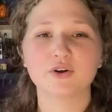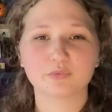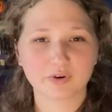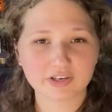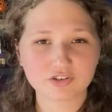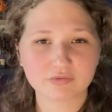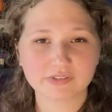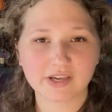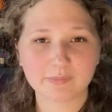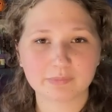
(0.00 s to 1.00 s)
Rick shows
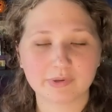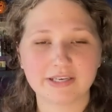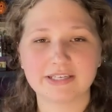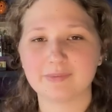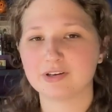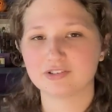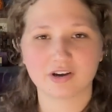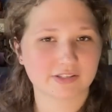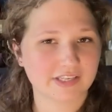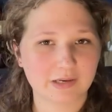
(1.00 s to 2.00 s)
up and Damon
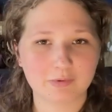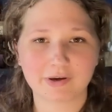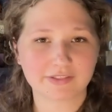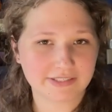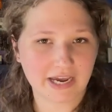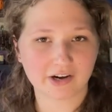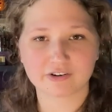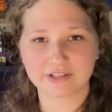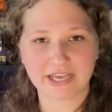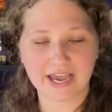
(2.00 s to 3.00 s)
talks to him about the dagger
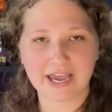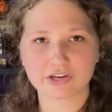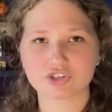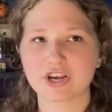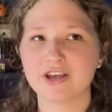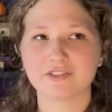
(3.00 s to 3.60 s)
and the ash.